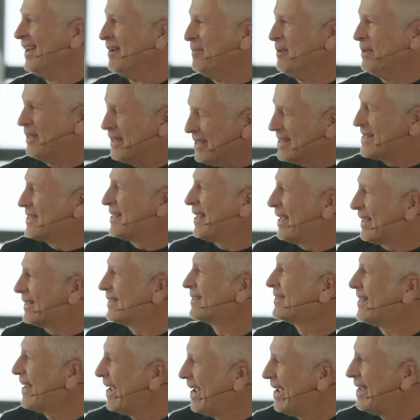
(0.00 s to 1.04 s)
I mean, this
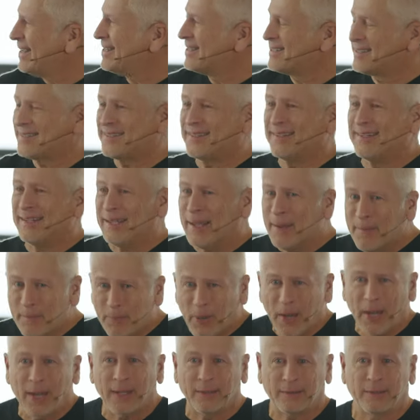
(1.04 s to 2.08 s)
text has
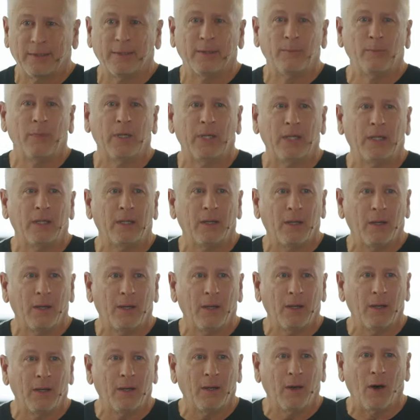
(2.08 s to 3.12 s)
impacted me
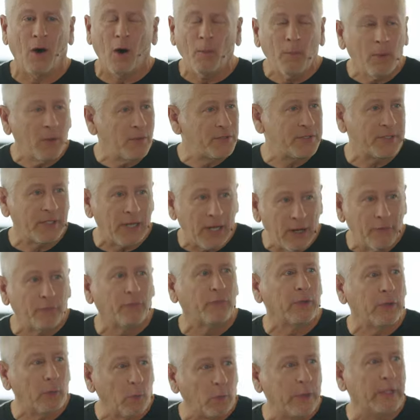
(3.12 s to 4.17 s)
almost
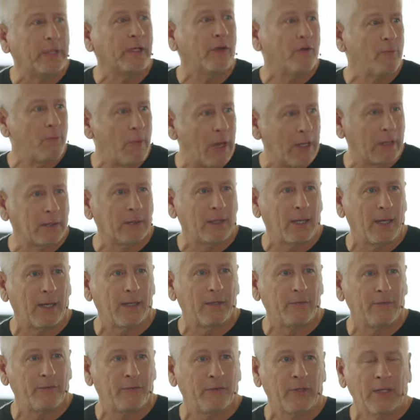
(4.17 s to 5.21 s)
every week of my
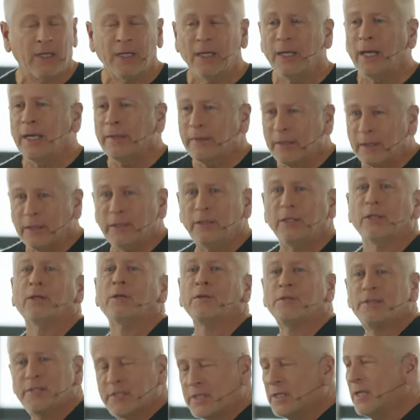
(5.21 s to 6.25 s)
life in the
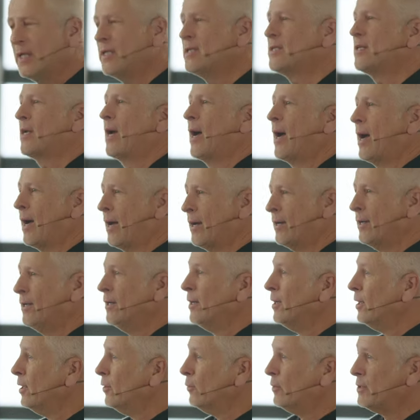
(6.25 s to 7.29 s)
year since I
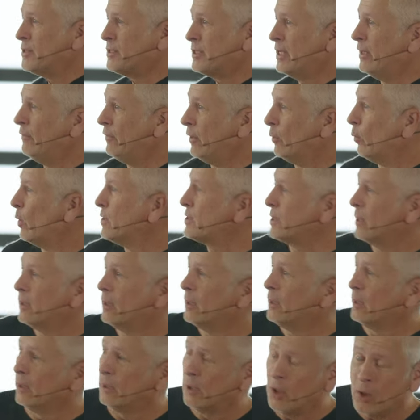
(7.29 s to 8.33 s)
received it. It wasn't
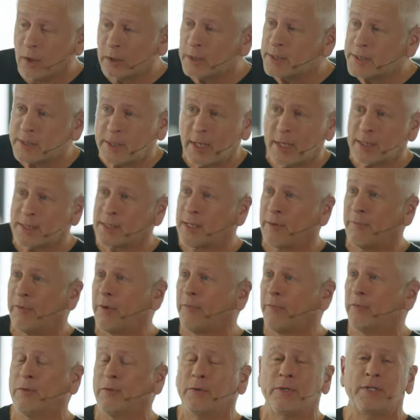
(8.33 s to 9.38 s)
the longest text I've ever